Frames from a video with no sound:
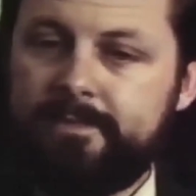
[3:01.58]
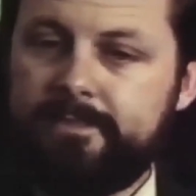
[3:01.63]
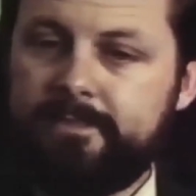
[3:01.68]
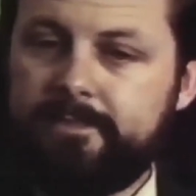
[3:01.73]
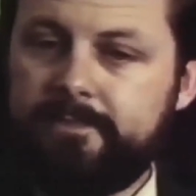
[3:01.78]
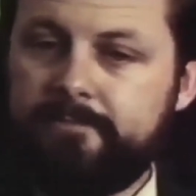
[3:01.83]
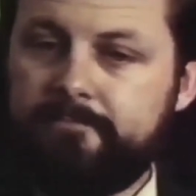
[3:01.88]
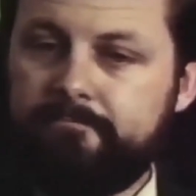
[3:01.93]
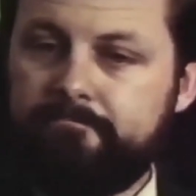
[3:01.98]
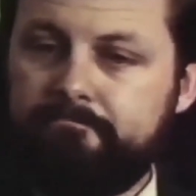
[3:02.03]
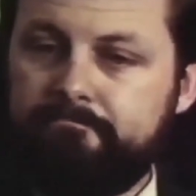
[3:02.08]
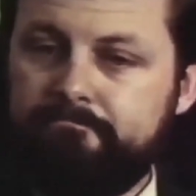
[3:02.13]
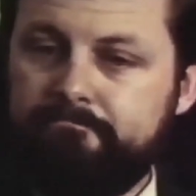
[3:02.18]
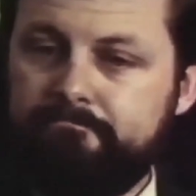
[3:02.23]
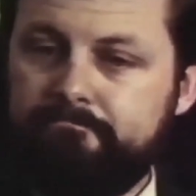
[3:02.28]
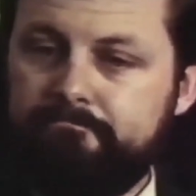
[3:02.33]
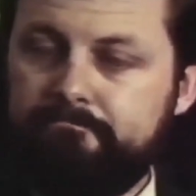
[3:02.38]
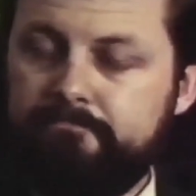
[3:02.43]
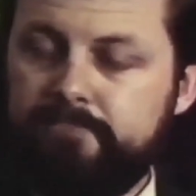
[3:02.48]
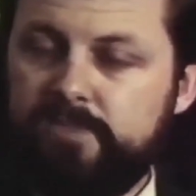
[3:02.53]
Um,
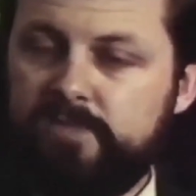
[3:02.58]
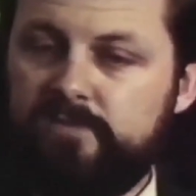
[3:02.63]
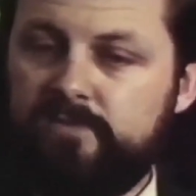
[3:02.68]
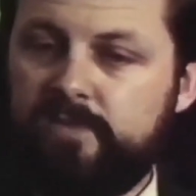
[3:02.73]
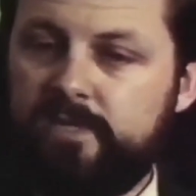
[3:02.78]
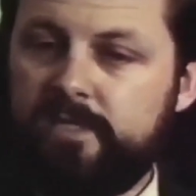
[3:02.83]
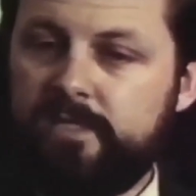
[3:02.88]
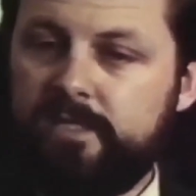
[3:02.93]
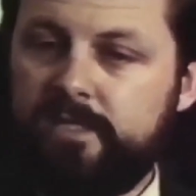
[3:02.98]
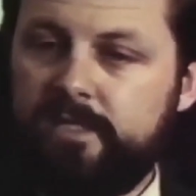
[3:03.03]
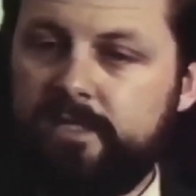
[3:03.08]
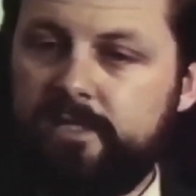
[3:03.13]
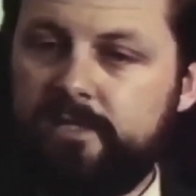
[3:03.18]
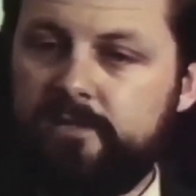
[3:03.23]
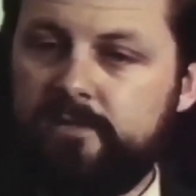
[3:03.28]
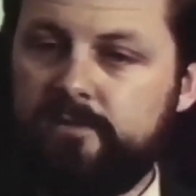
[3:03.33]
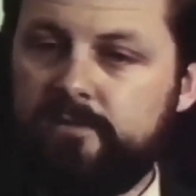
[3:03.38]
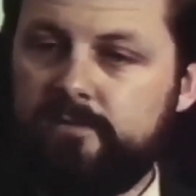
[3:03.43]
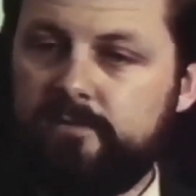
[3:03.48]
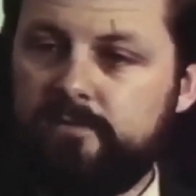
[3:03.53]
you find that
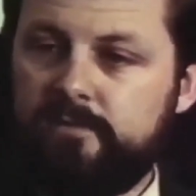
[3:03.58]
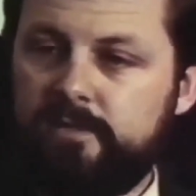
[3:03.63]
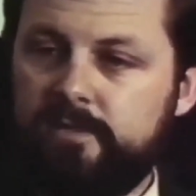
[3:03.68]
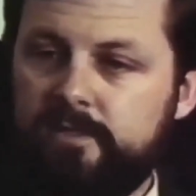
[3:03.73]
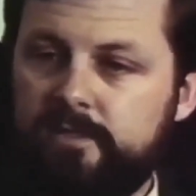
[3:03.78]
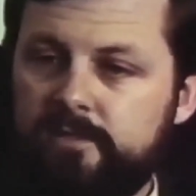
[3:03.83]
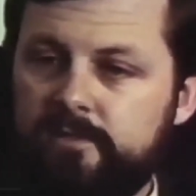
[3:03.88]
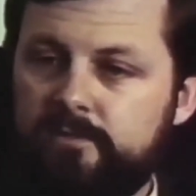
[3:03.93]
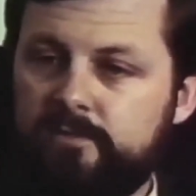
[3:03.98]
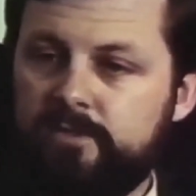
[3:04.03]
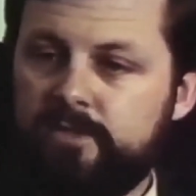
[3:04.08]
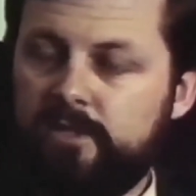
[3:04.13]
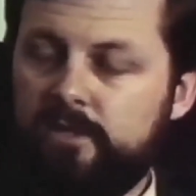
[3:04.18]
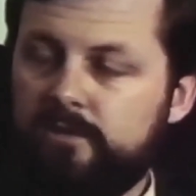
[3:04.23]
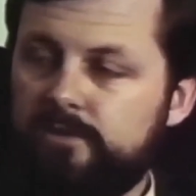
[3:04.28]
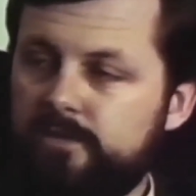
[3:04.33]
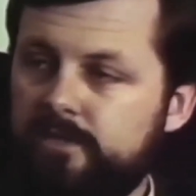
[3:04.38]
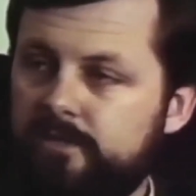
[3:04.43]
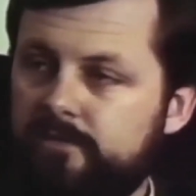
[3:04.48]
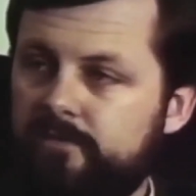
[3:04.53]
he uh, was
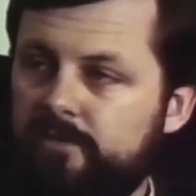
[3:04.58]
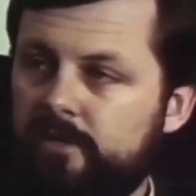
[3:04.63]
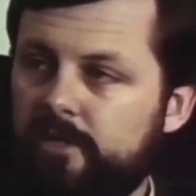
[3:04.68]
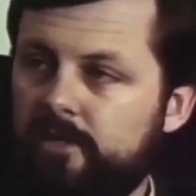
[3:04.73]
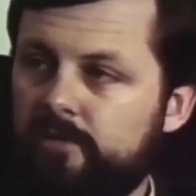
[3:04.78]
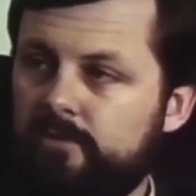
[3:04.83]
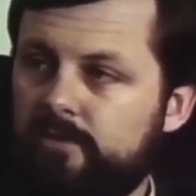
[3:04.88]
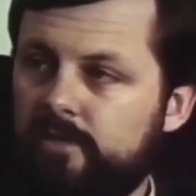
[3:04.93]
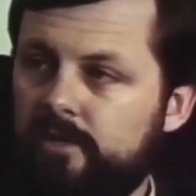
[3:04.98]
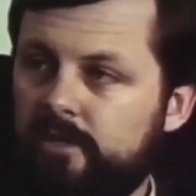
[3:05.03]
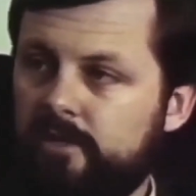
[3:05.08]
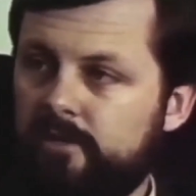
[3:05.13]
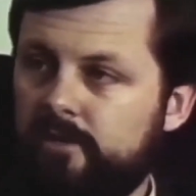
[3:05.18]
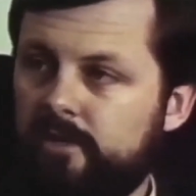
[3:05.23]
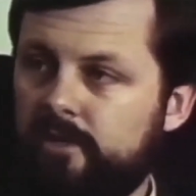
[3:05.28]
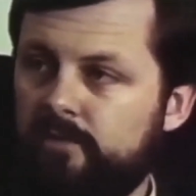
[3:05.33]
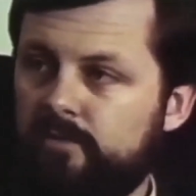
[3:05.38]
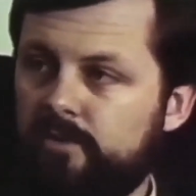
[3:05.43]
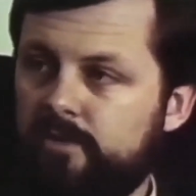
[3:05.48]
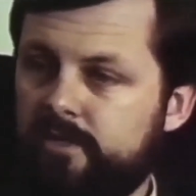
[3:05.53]
closely affiliated with
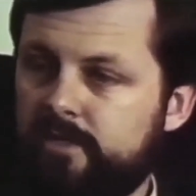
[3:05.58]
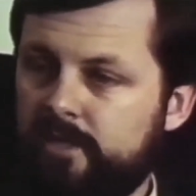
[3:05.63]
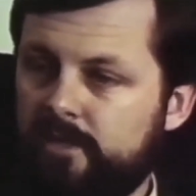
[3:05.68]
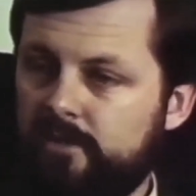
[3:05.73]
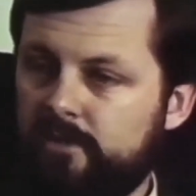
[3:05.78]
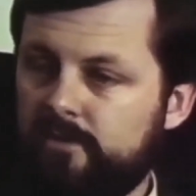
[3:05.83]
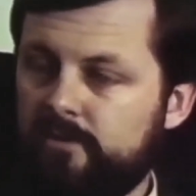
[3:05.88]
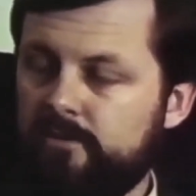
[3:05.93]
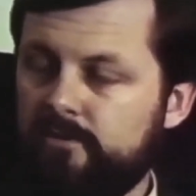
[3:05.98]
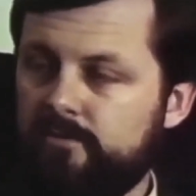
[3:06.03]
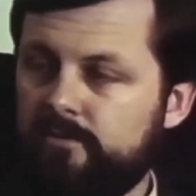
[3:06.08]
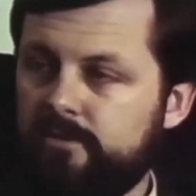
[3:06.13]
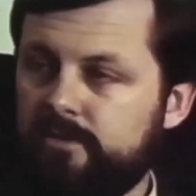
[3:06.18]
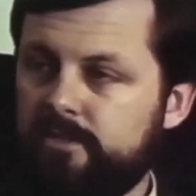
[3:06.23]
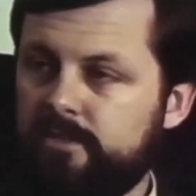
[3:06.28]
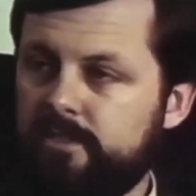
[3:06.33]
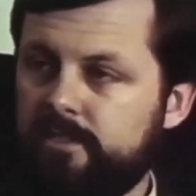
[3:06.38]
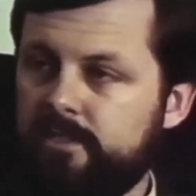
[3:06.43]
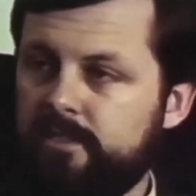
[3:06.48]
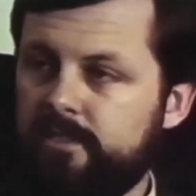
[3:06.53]
Dr. Edward Teller, who
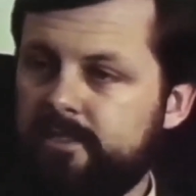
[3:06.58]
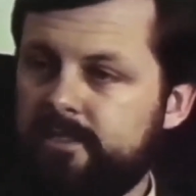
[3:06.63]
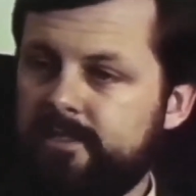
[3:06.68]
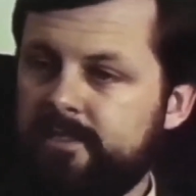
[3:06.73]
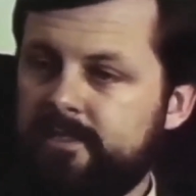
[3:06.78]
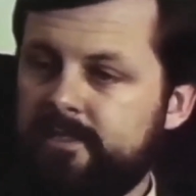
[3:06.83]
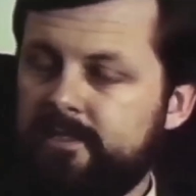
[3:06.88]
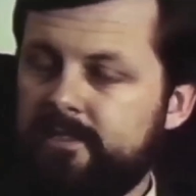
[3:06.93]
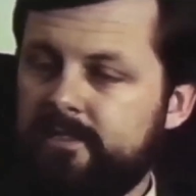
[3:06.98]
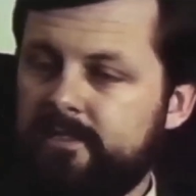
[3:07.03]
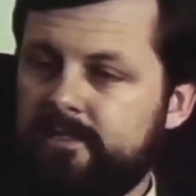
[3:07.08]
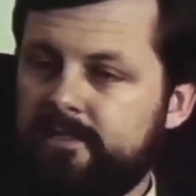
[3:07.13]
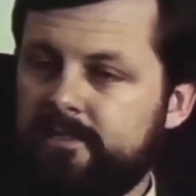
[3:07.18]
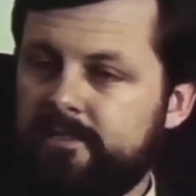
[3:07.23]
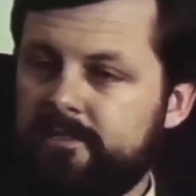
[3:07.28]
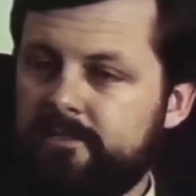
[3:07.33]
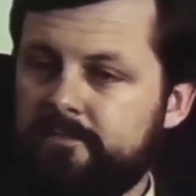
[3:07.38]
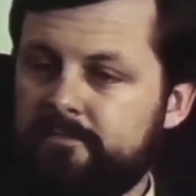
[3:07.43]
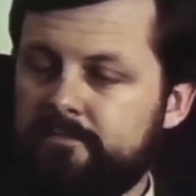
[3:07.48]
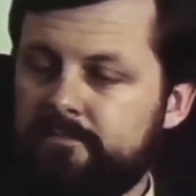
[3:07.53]
was the
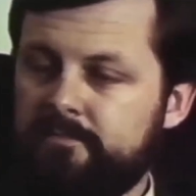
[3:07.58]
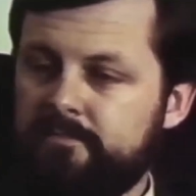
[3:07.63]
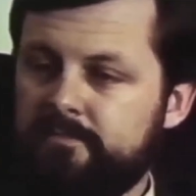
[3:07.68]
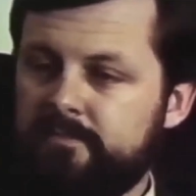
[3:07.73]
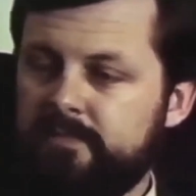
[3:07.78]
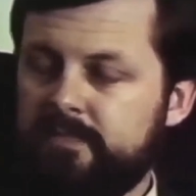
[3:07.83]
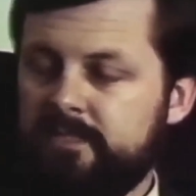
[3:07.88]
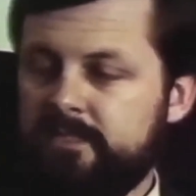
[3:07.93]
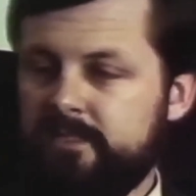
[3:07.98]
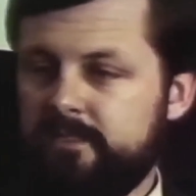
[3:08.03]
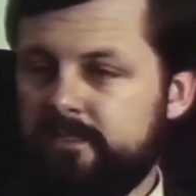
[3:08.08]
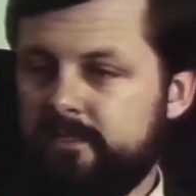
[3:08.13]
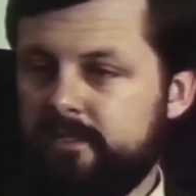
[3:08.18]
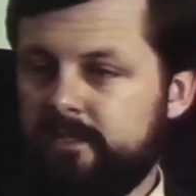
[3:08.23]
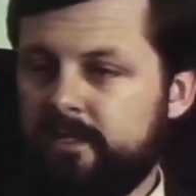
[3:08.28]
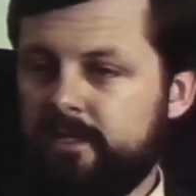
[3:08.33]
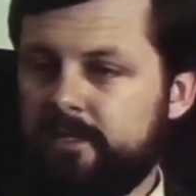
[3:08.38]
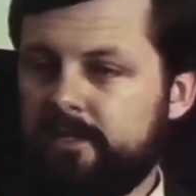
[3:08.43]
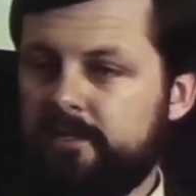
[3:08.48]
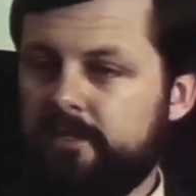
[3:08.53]
um,
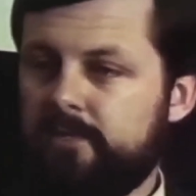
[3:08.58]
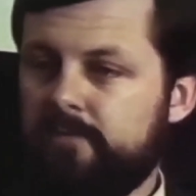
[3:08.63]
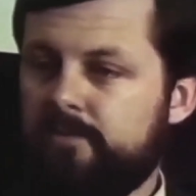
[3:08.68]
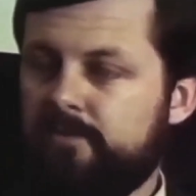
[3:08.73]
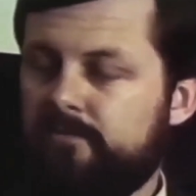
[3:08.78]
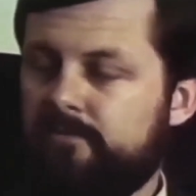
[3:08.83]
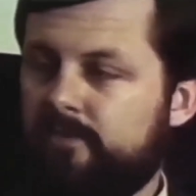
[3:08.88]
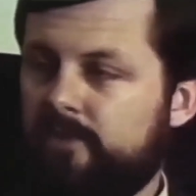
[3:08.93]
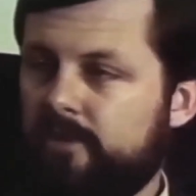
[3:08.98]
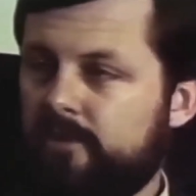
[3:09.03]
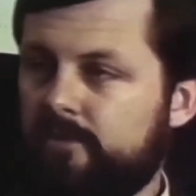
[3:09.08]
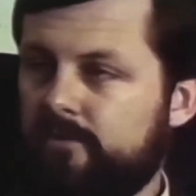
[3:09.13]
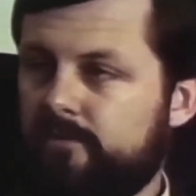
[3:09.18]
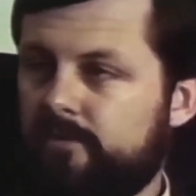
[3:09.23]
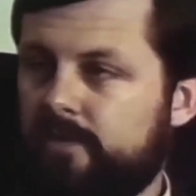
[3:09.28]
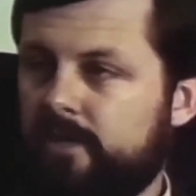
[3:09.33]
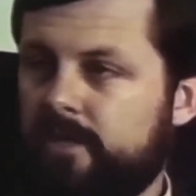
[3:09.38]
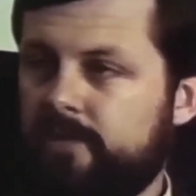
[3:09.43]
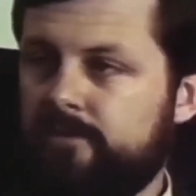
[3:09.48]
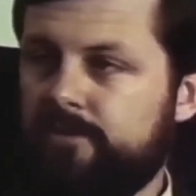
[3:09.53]
kind of dubbed the father
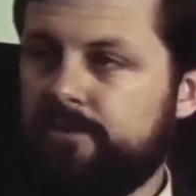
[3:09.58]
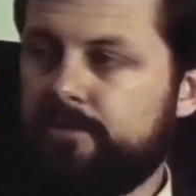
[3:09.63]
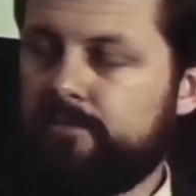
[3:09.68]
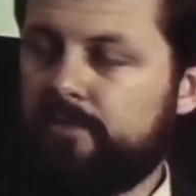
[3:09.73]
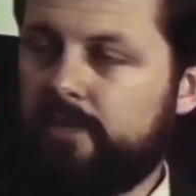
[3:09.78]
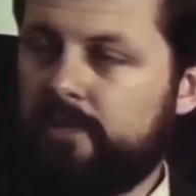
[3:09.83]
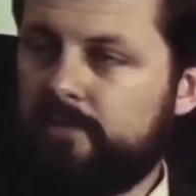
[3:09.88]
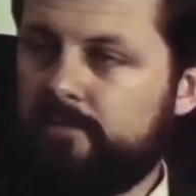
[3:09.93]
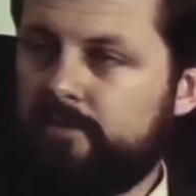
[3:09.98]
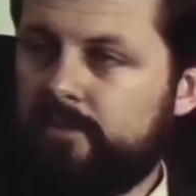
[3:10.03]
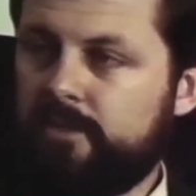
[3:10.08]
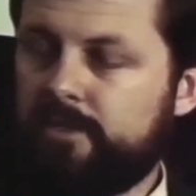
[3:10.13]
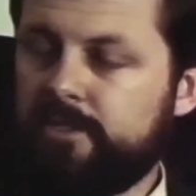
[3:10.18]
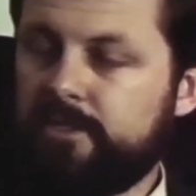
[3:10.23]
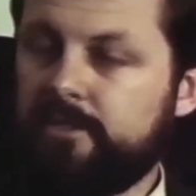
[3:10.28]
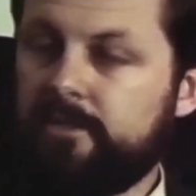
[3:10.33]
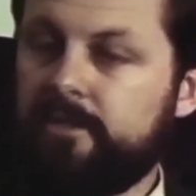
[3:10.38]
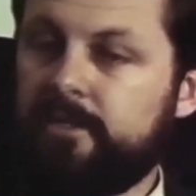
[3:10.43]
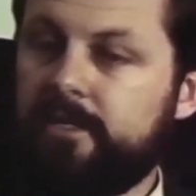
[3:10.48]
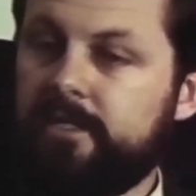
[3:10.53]
of the hydrogen bomb
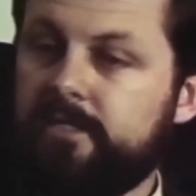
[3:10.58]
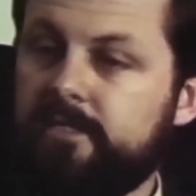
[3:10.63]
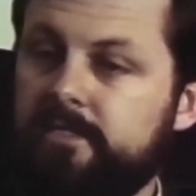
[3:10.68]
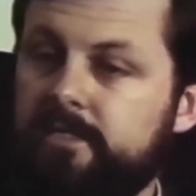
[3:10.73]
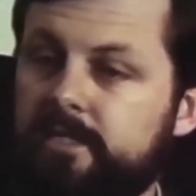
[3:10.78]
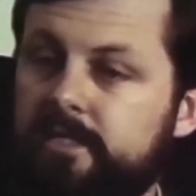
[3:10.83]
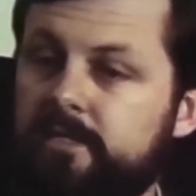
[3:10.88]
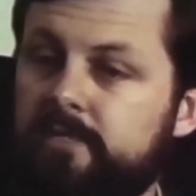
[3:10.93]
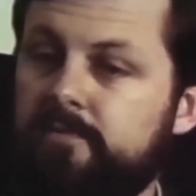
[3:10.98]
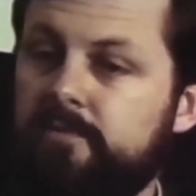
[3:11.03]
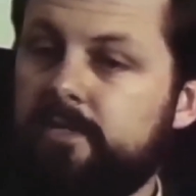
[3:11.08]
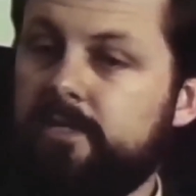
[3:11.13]
project in the United States.